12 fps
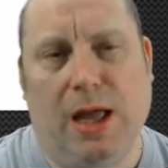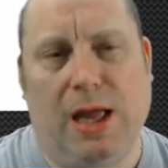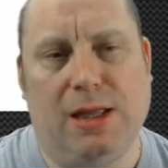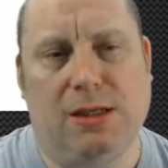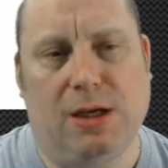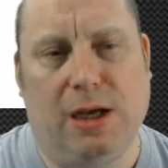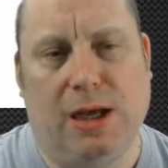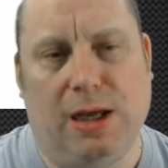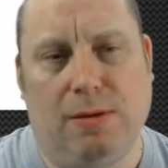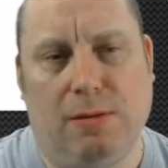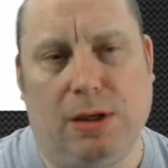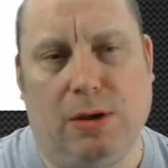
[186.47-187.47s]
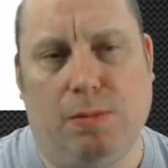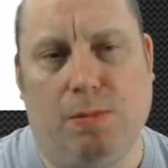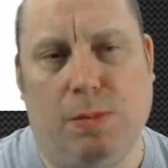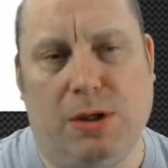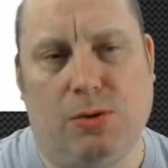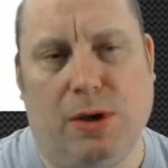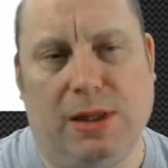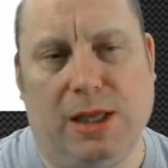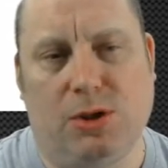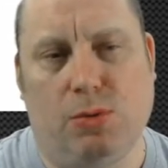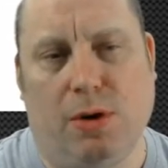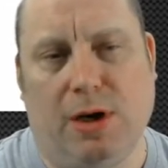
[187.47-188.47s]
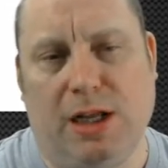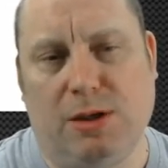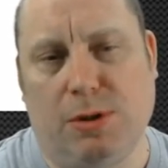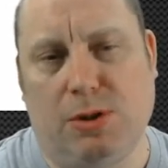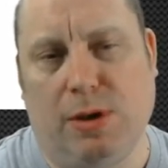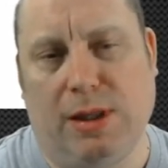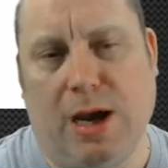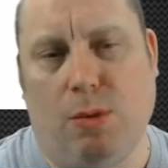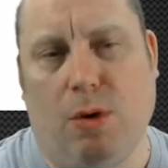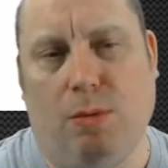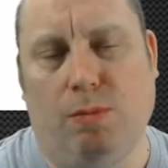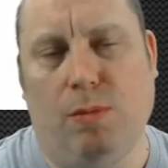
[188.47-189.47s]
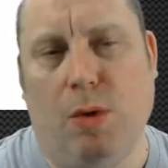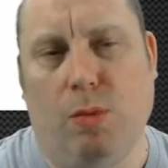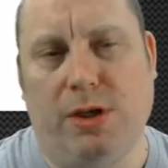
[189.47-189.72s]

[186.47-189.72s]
It's a, between this one and it's between that one,